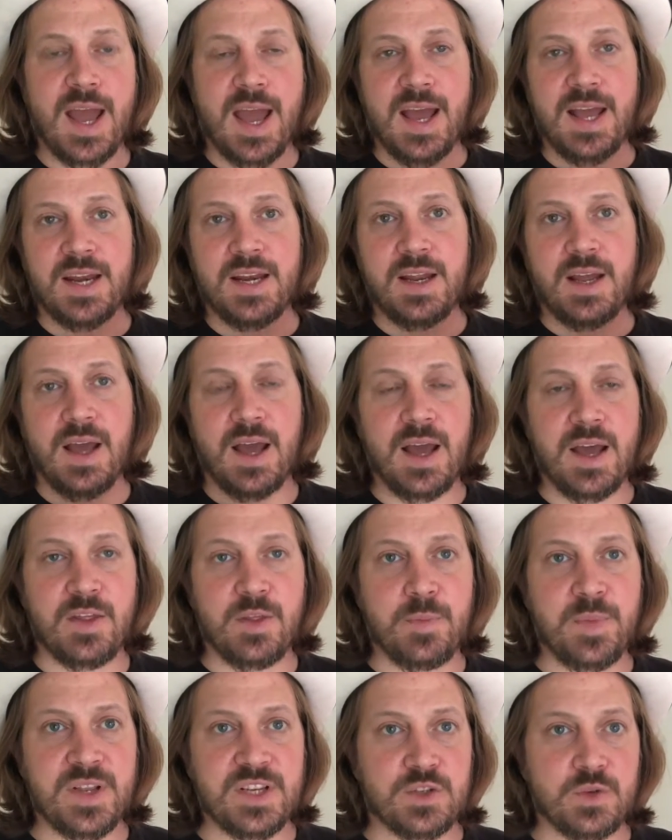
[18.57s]
and
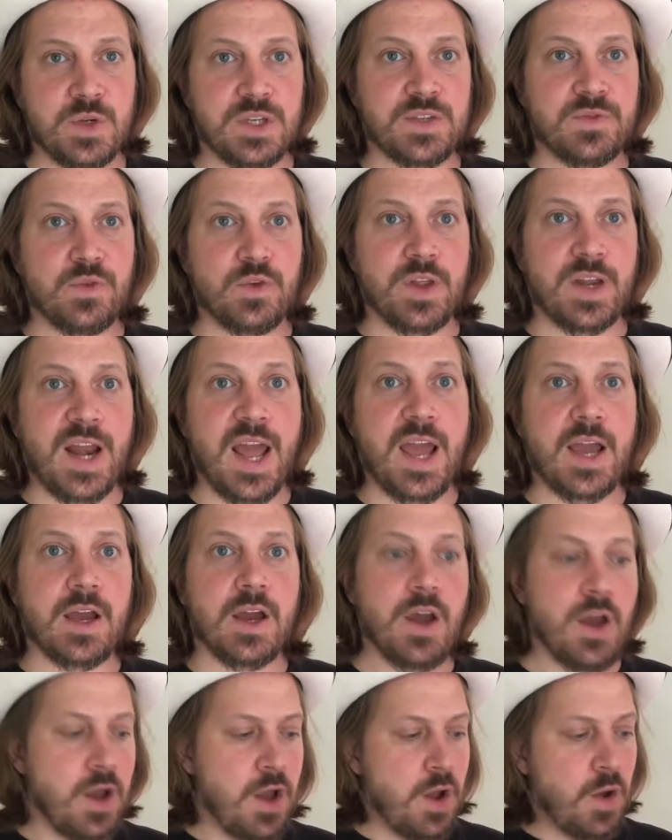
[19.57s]
the pinch twist for the neck.